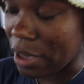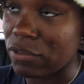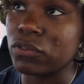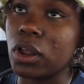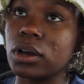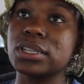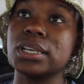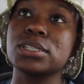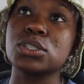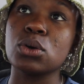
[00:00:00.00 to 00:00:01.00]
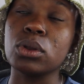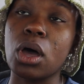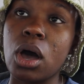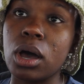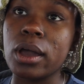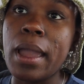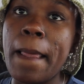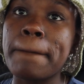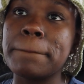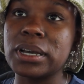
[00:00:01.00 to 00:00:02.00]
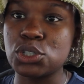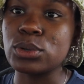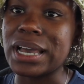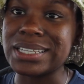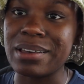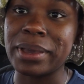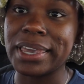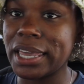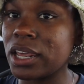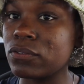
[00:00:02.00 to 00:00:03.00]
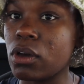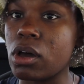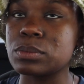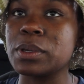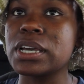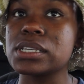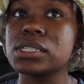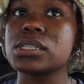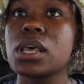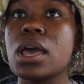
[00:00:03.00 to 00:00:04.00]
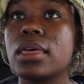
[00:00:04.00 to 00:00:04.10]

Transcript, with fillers: I haven't vlogged in so long, but you guys have been getting vlogs because